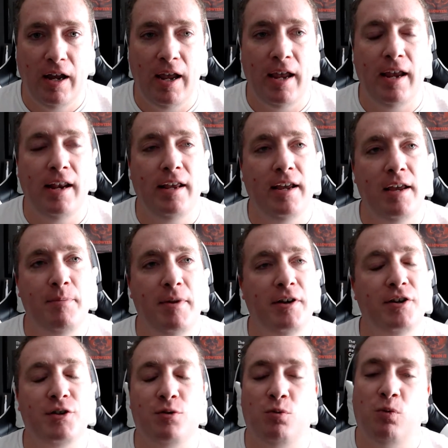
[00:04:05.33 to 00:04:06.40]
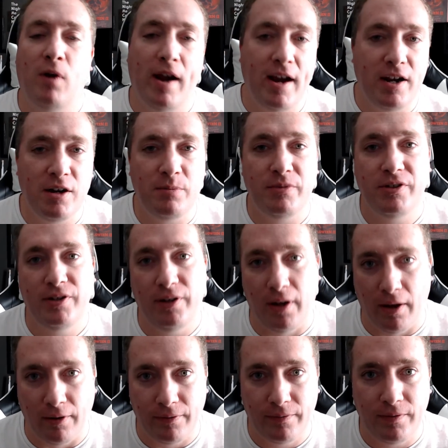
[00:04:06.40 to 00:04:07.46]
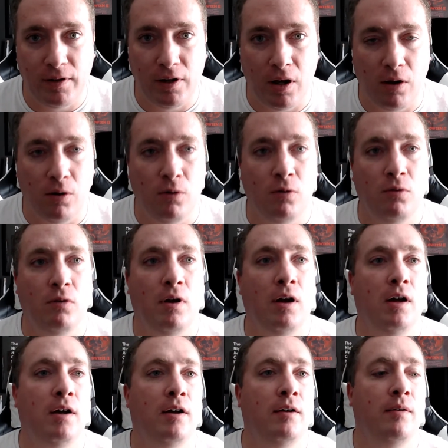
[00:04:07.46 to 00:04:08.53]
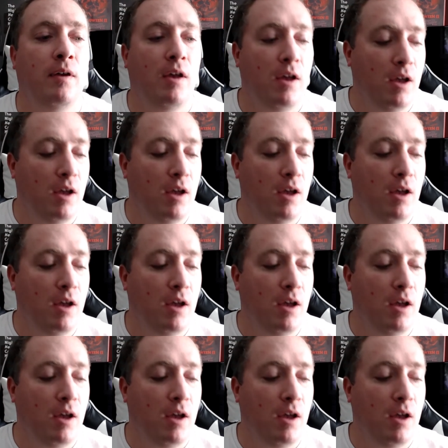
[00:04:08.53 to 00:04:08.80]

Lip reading: And it can be just random stuff, you know.